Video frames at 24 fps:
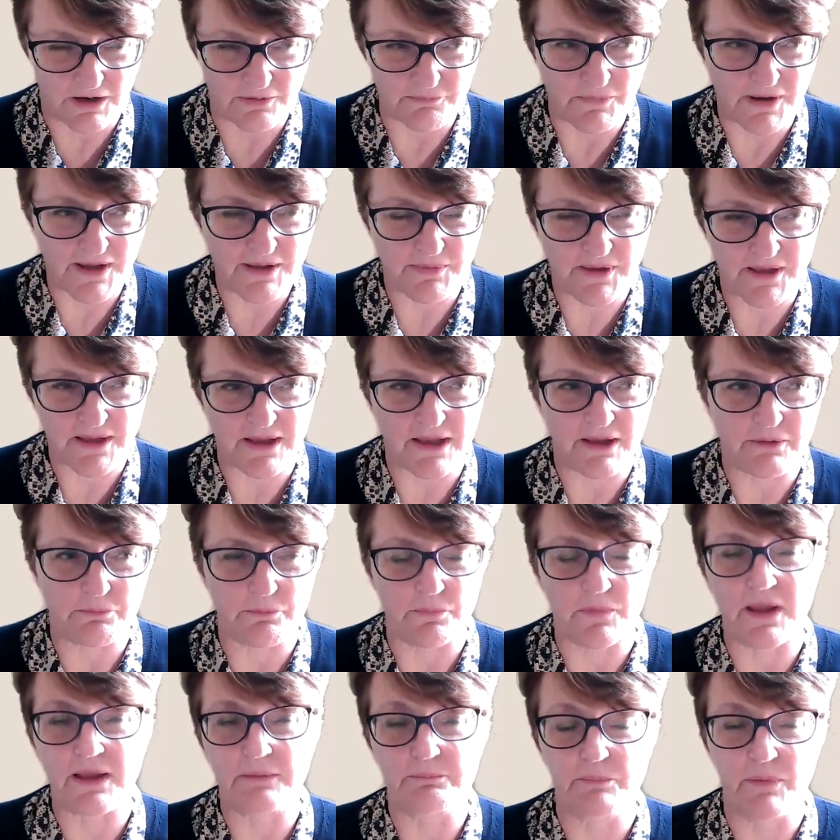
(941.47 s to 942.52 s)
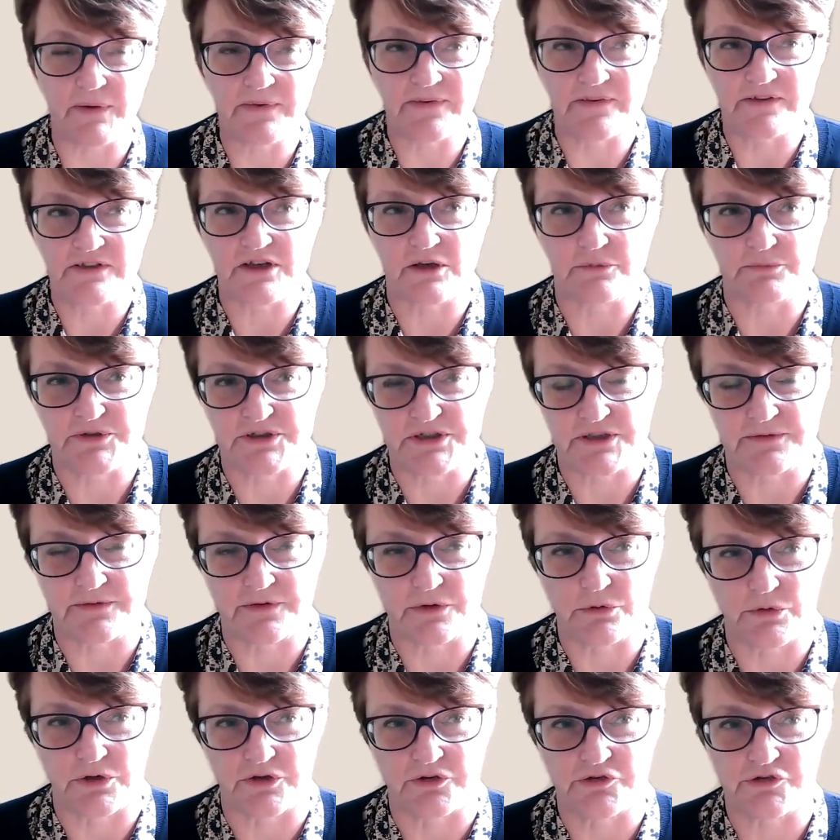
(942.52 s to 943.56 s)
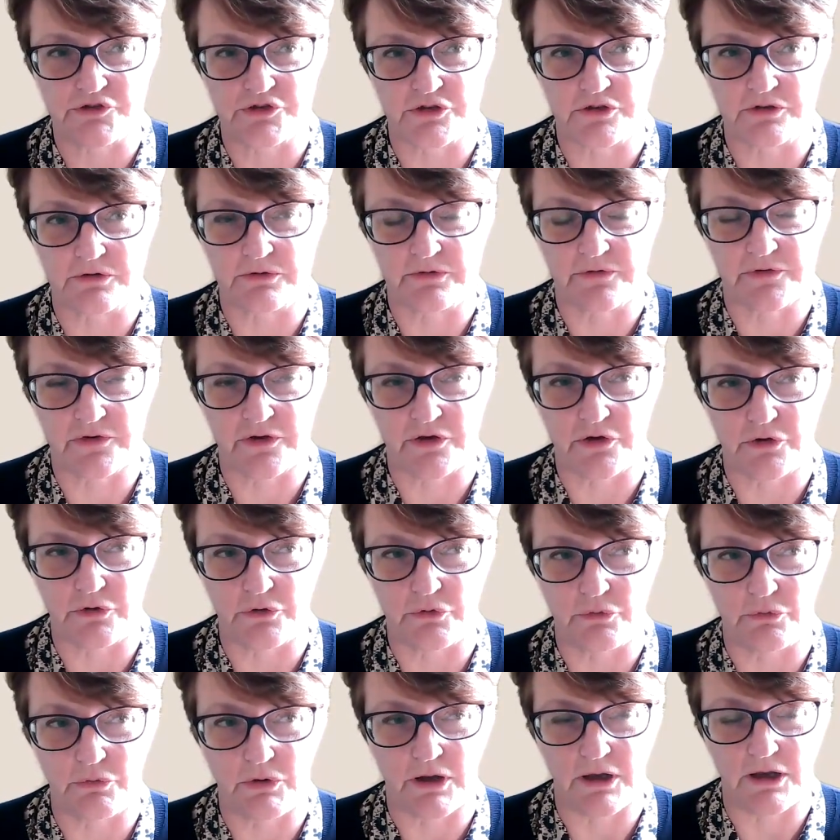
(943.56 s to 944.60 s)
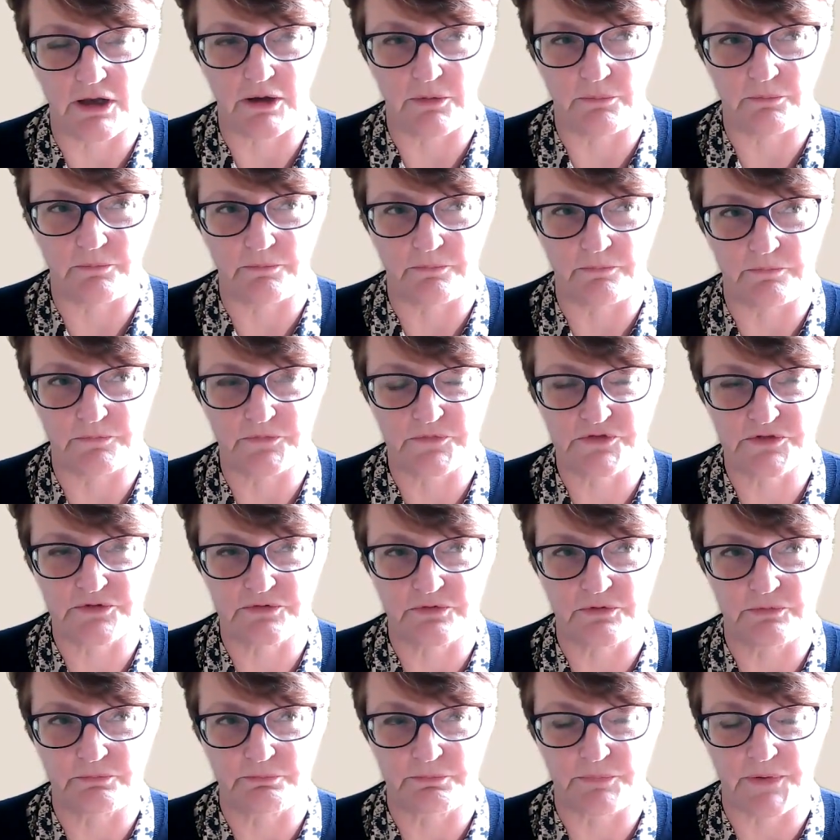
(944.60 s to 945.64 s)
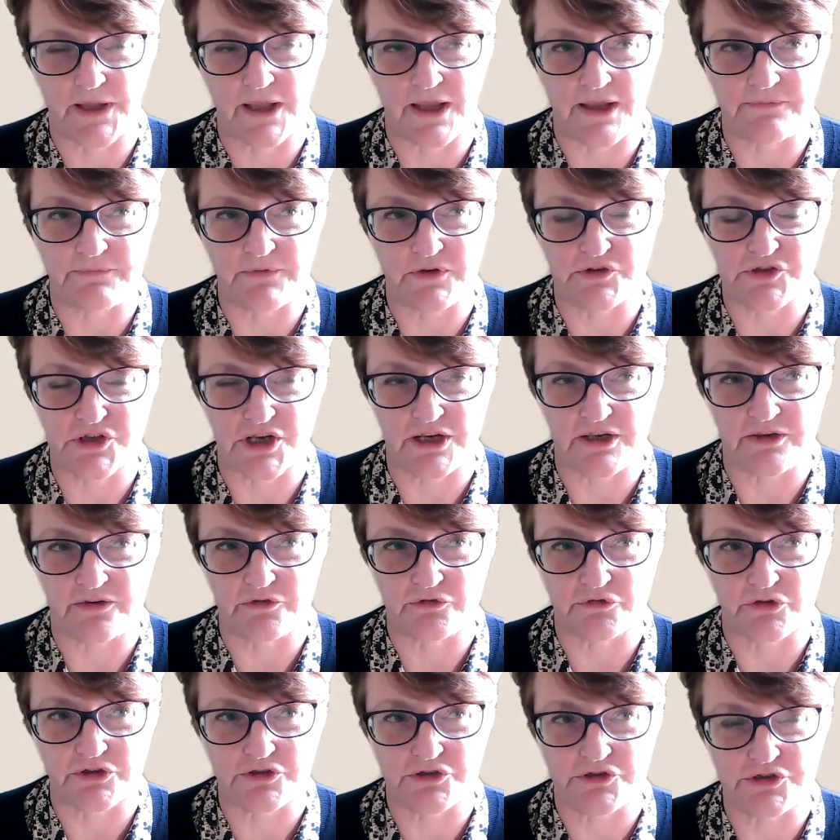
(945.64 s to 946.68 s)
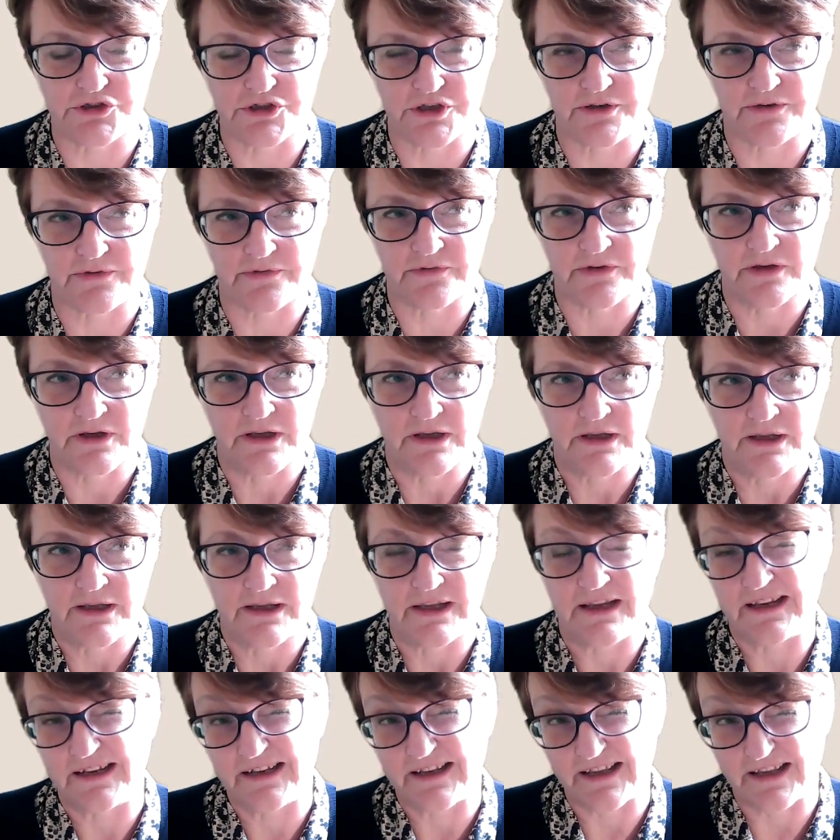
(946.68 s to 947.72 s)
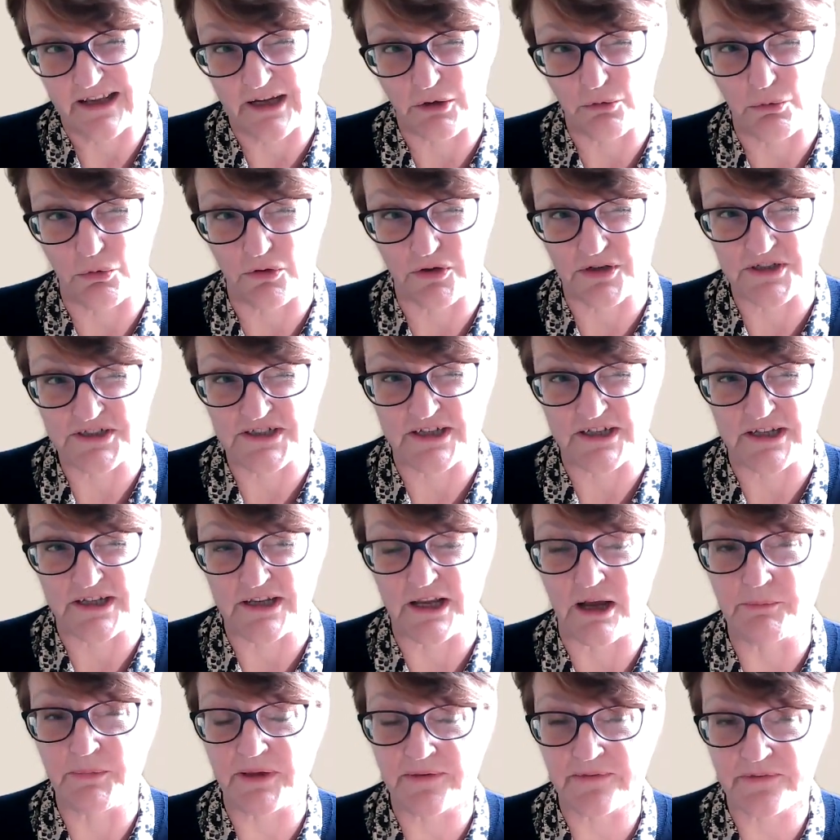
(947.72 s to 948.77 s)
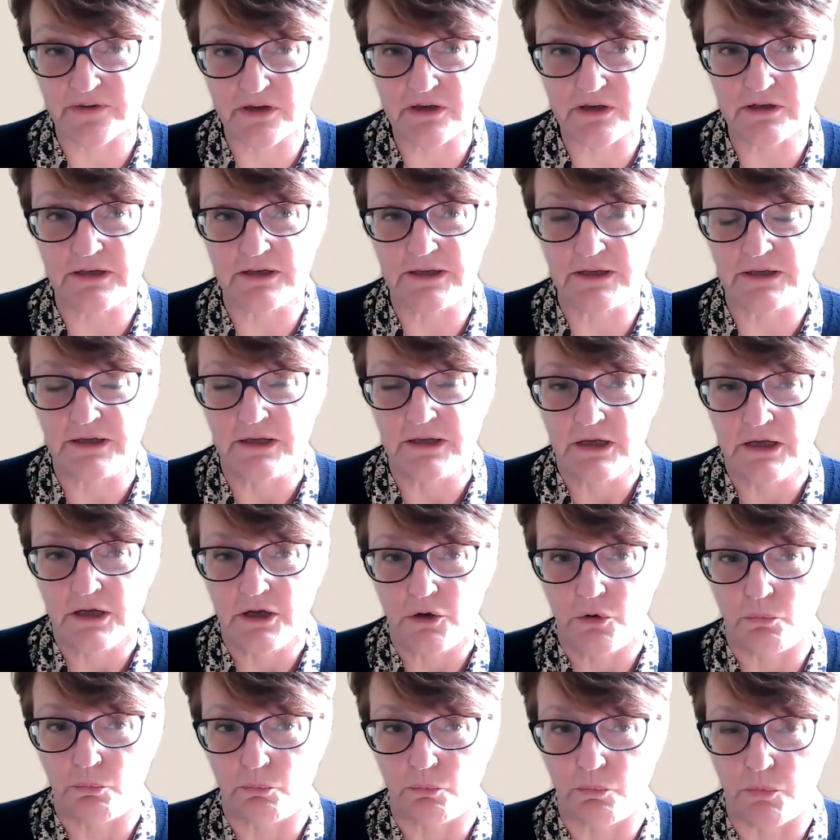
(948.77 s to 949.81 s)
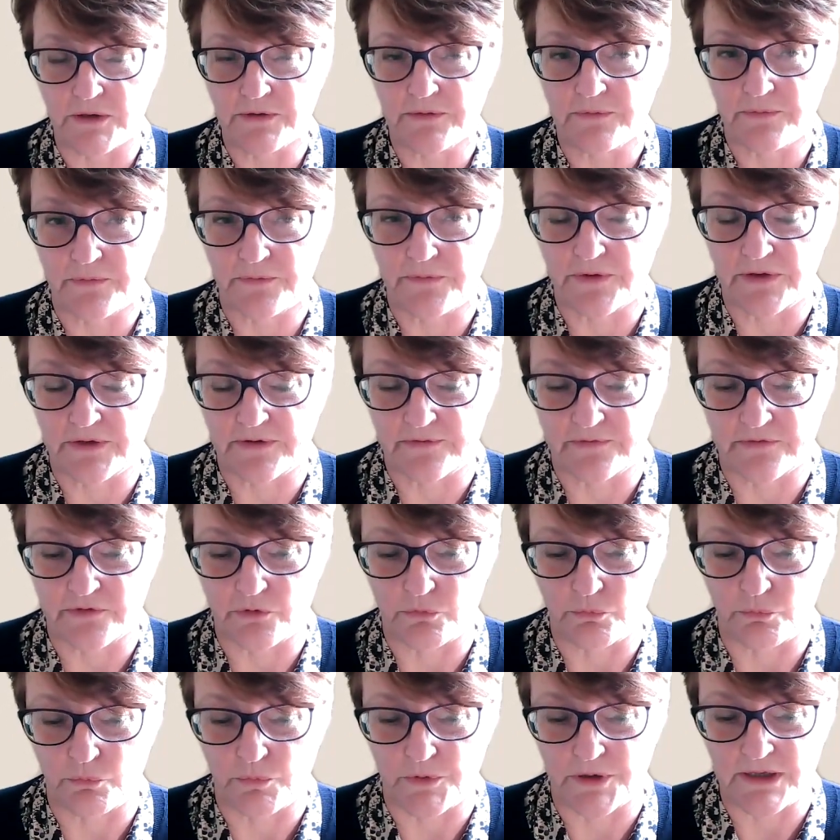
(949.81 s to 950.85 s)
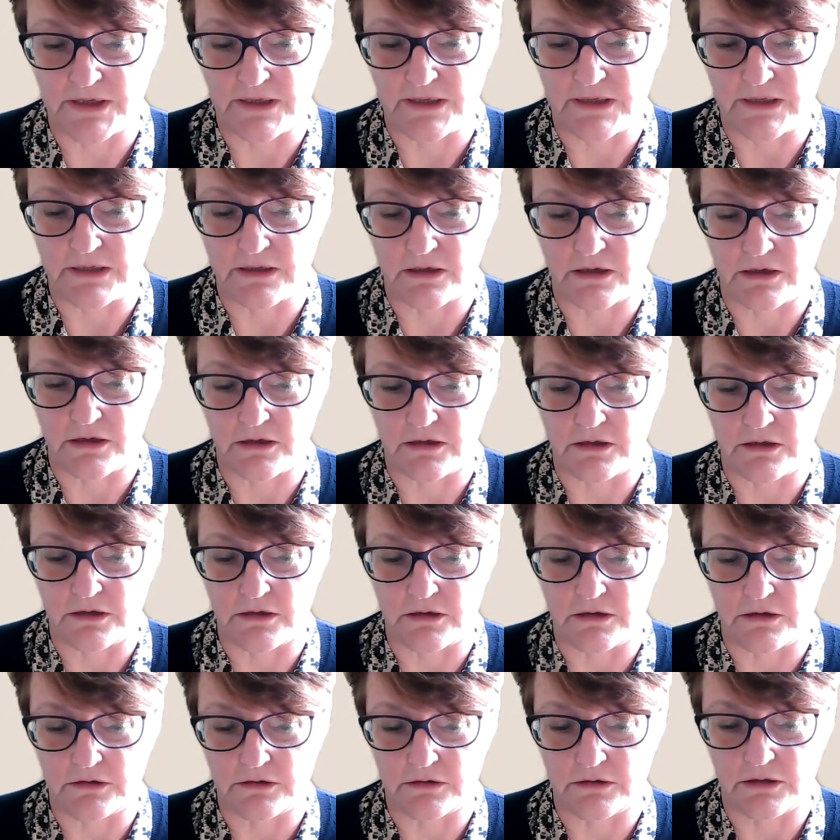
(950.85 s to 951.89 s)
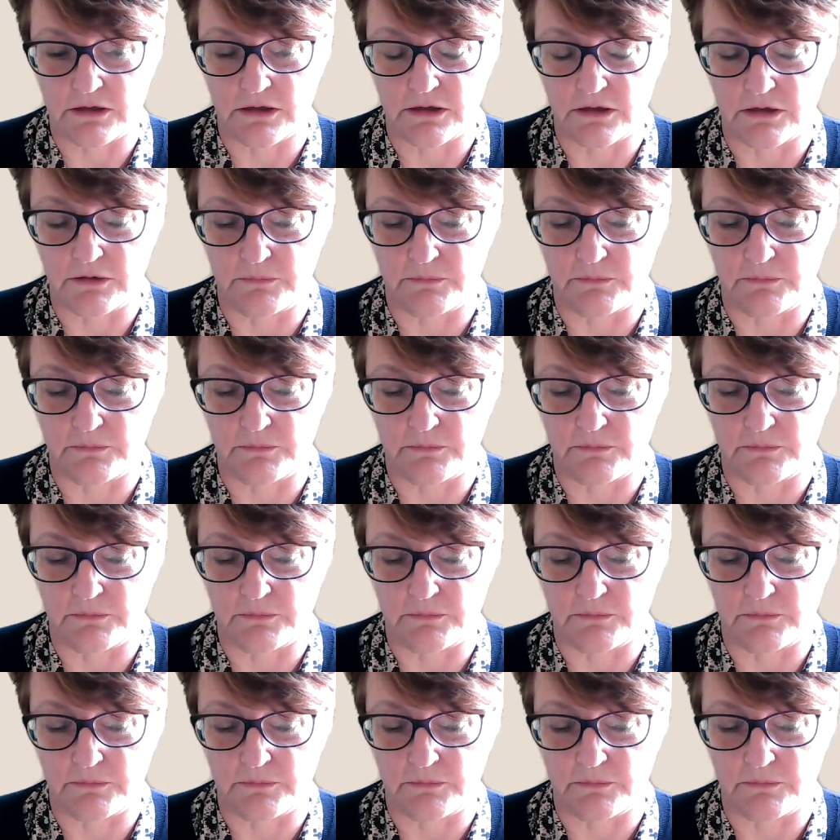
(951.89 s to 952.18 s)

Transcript: may be misinterpreting the question. So behaviour change strategies in air quality. I mean, certainly one of the things that we are